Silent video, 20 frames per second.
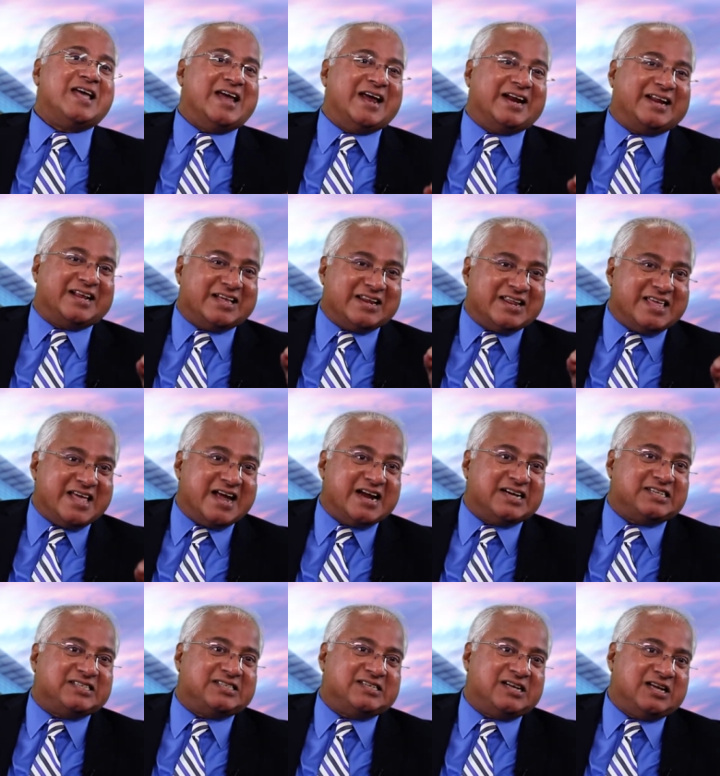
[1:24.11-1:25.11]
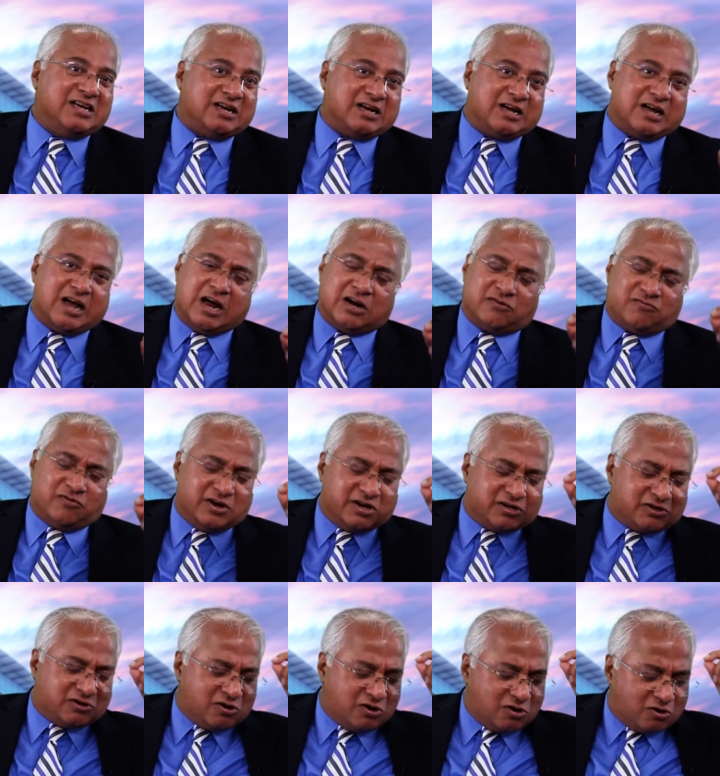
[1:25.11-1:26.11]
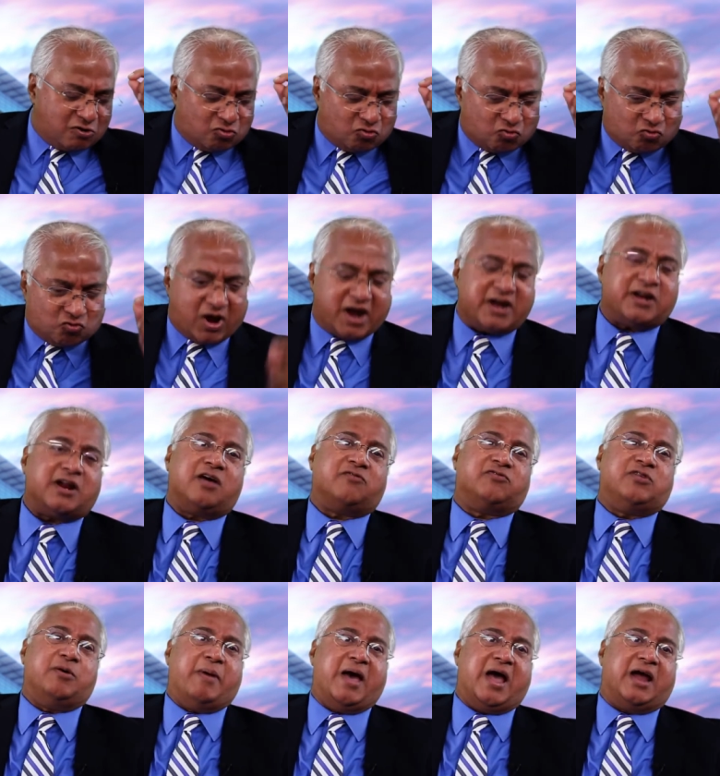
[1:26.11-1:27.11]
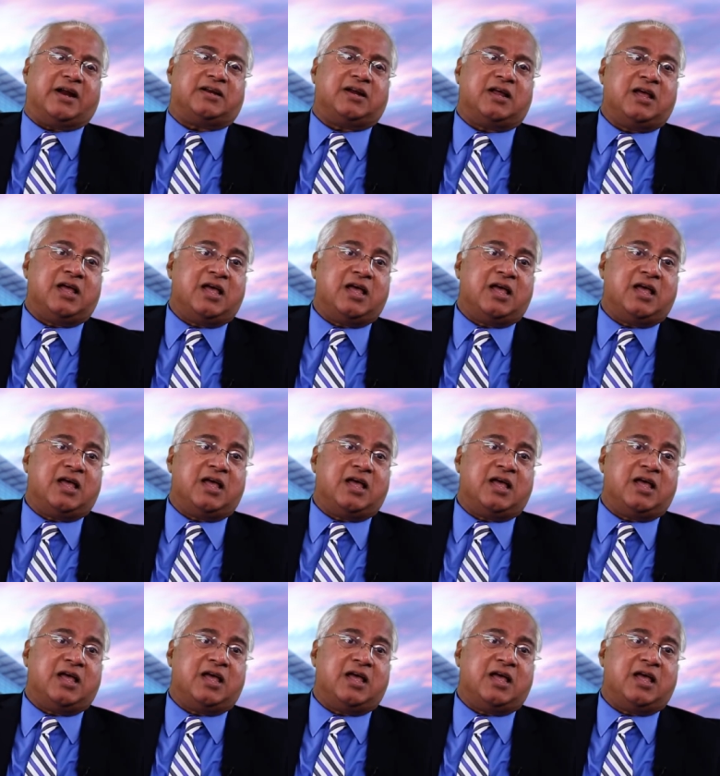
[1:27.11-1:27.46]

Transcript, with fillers: it creates conflict right off the bat.